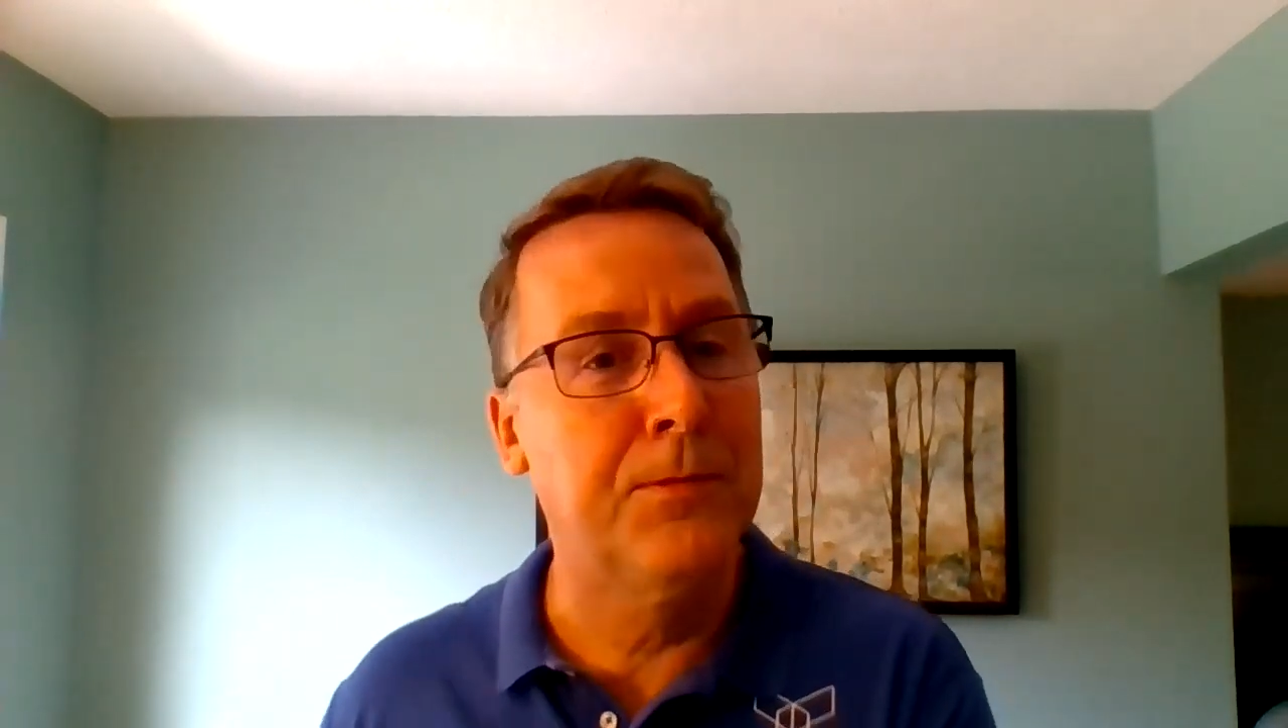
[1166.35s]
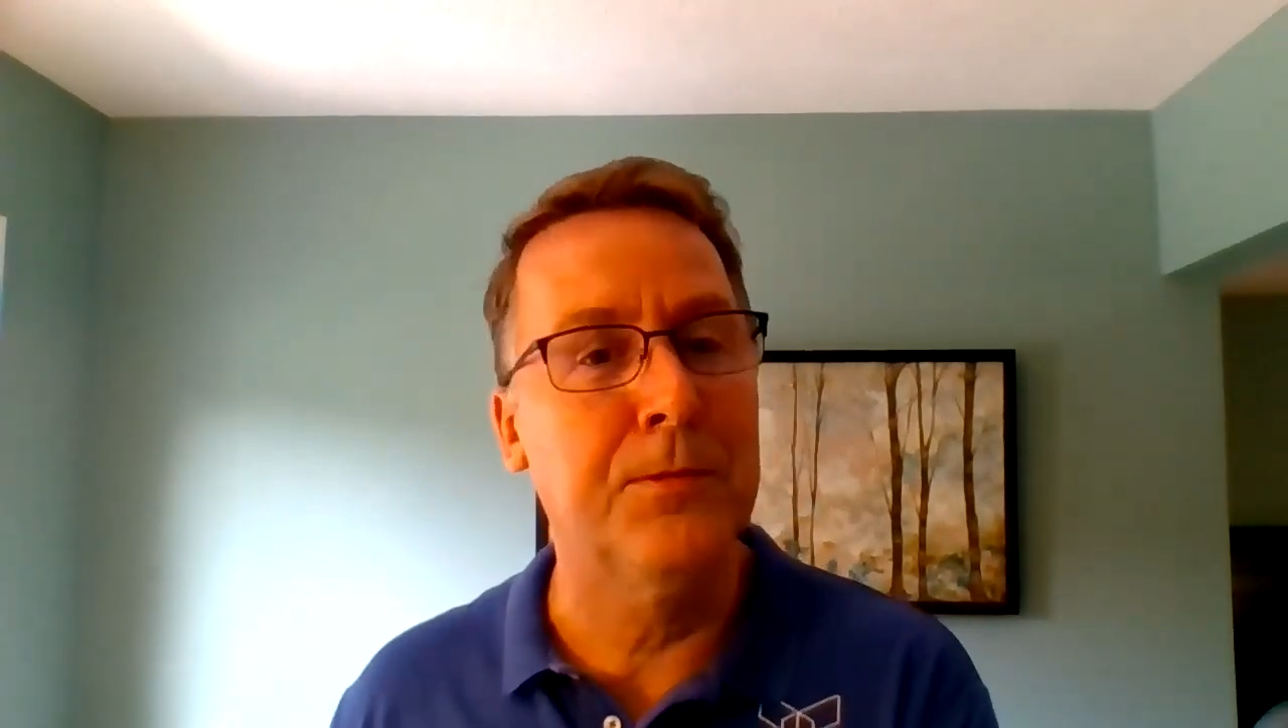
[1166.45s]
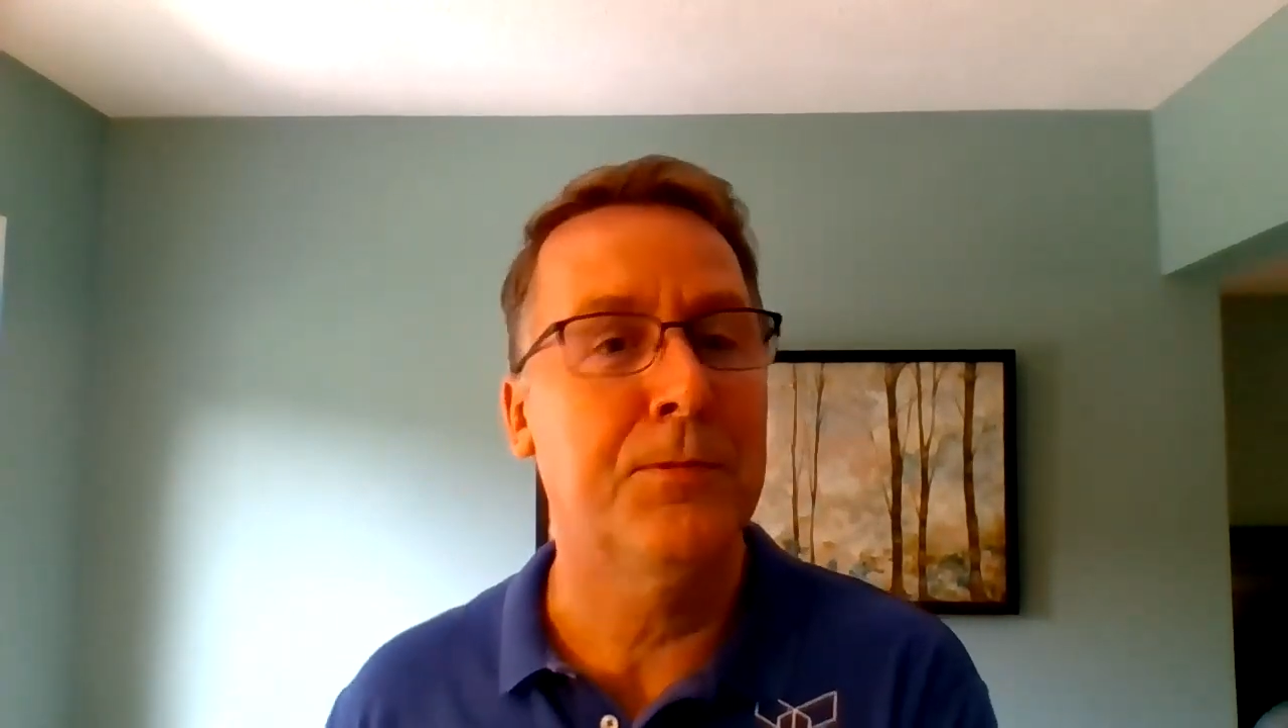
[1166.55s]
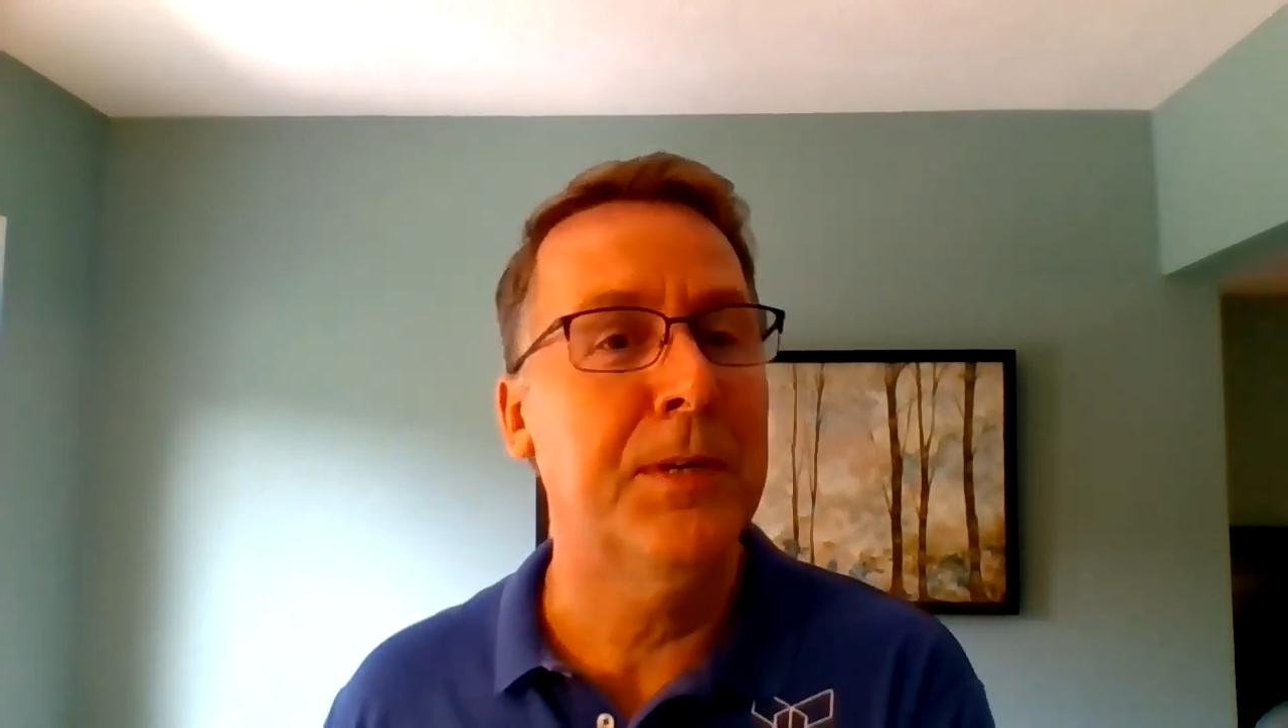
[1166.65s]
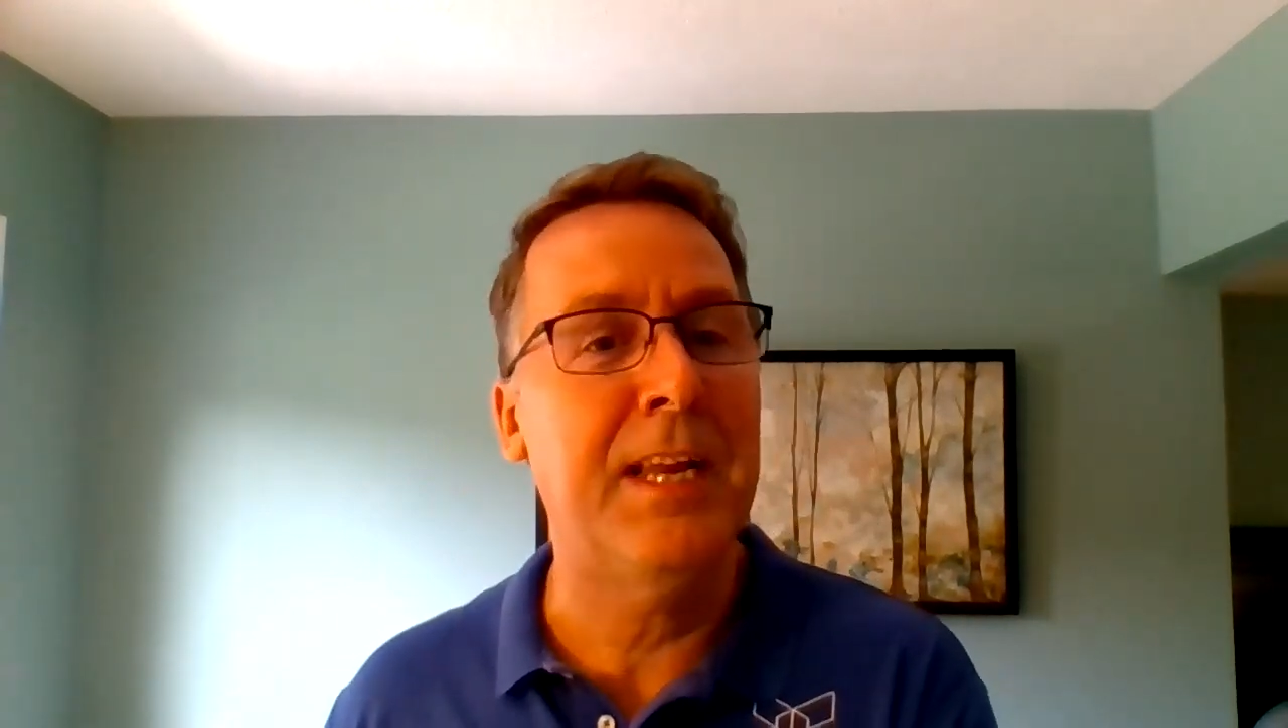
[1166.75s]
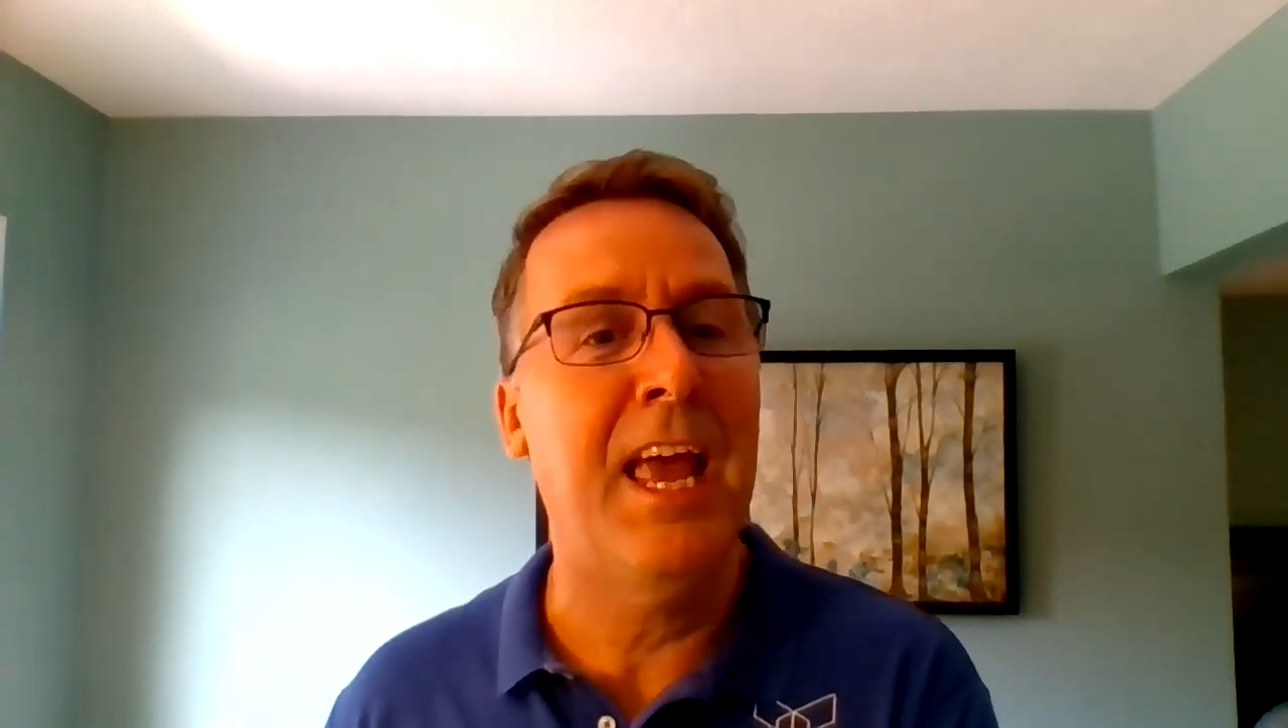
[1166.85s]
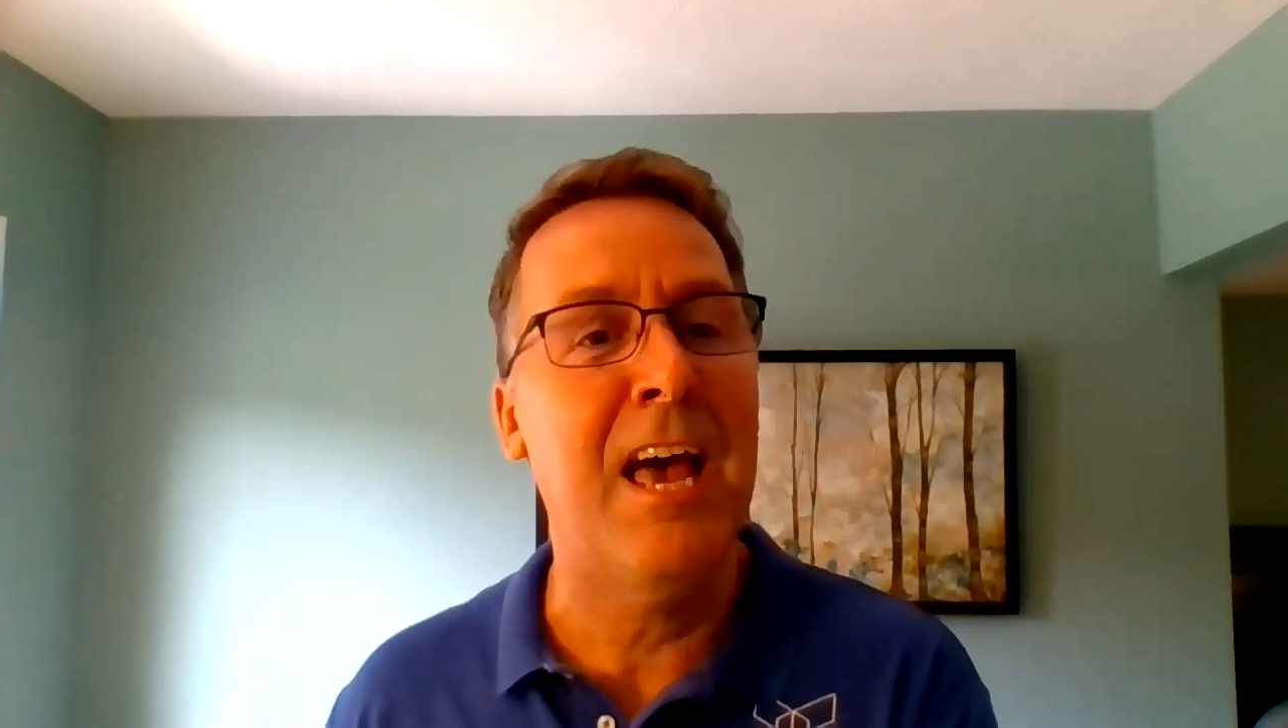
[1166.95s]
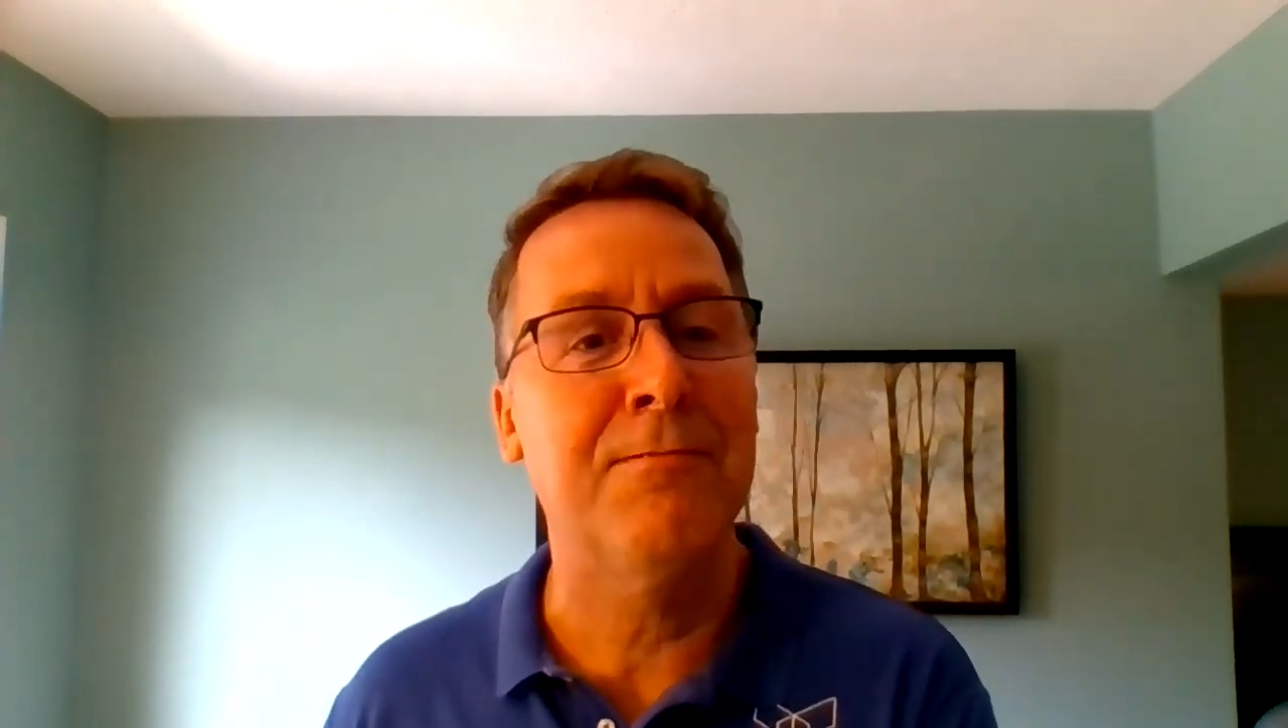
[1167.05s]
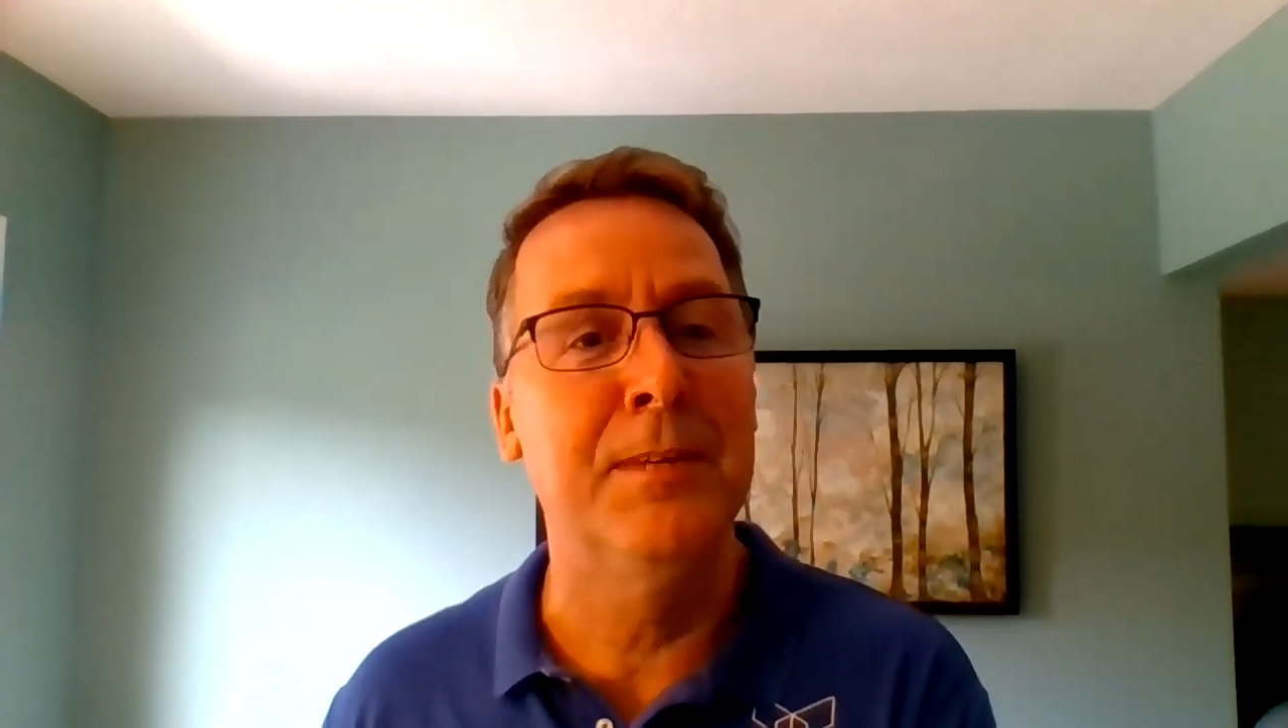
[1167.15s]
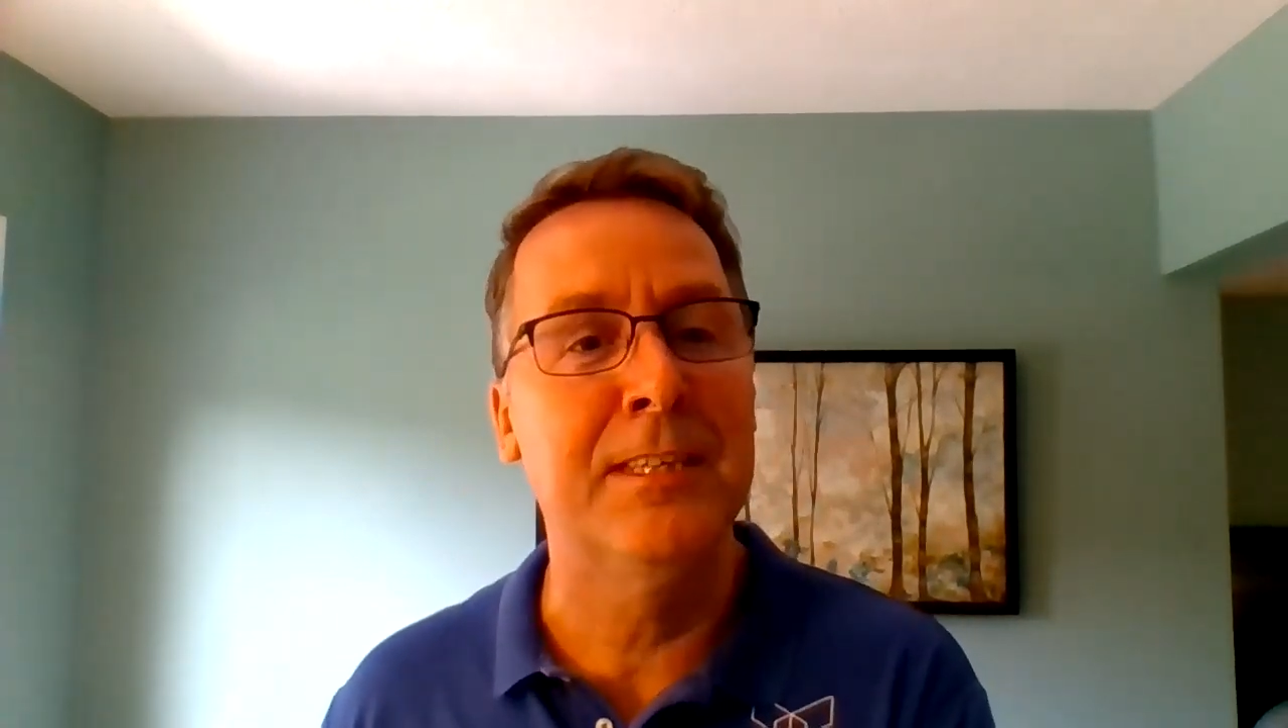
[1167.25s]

3.5